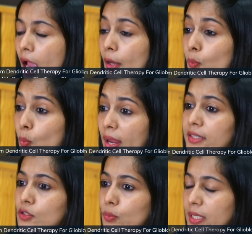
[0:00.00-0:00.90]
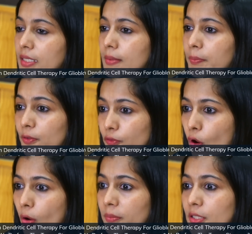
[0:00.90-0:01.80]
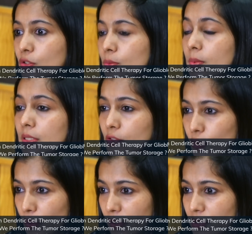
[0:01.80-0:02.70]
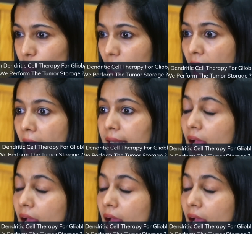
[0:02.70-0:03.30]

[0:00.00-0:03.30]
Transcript: and when do we perform the tumor storage and